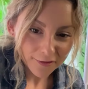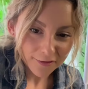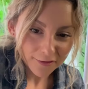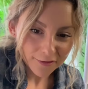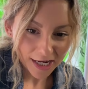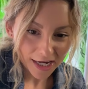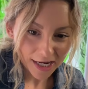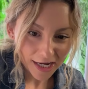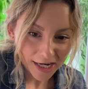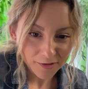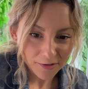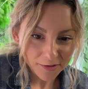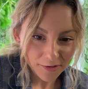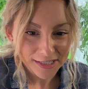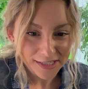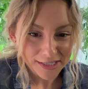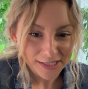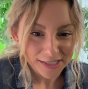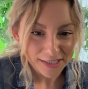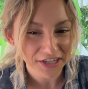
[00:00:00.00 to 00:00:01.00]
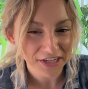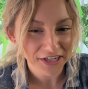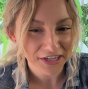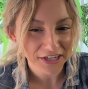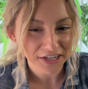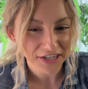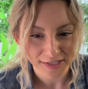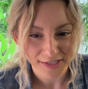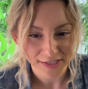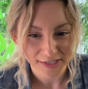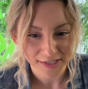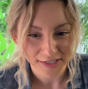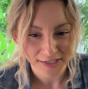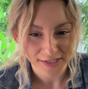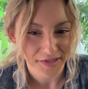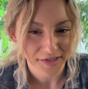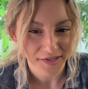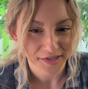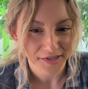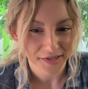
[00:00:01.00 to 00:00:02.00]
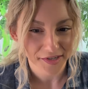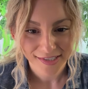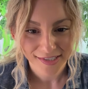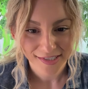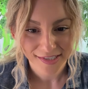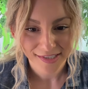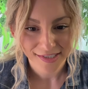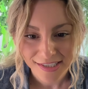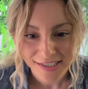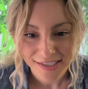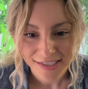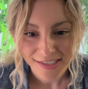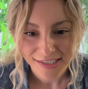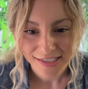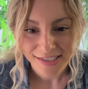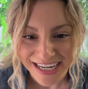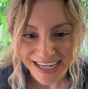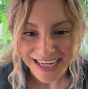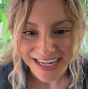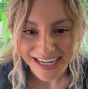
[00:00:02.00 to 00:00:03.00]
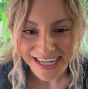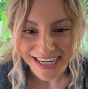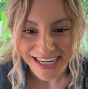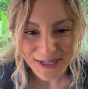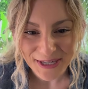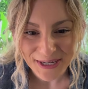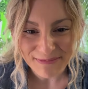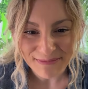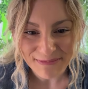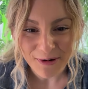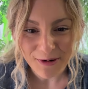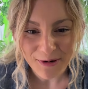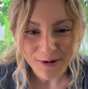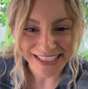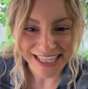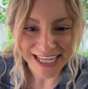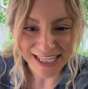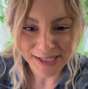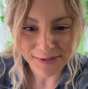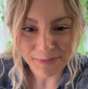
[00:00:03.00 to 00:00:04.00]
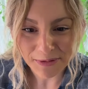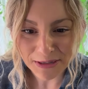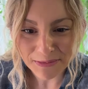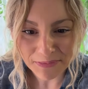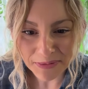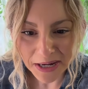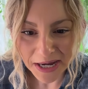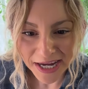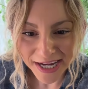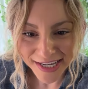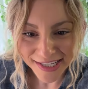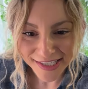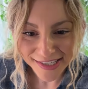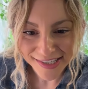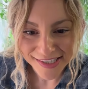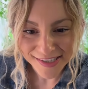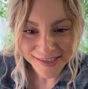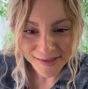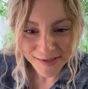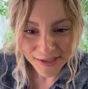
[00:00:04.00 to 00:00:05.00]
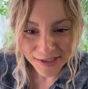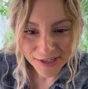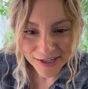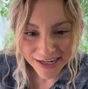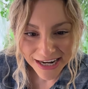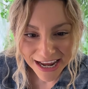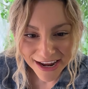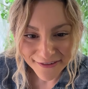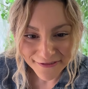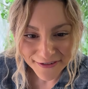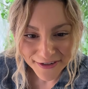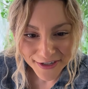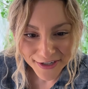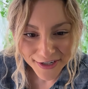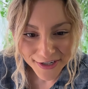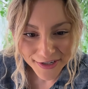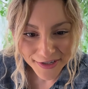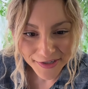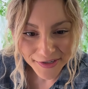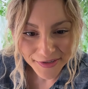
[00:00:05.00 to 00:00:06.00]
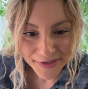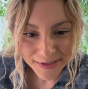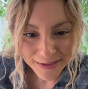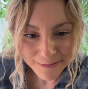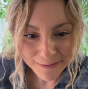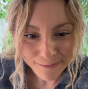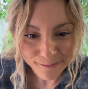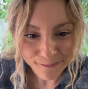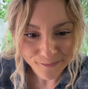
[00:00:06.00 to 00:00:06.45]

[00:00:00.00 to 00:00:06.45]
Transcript: scale or a 700 scale? Good morning, Let's Be Buds, or good afternoon.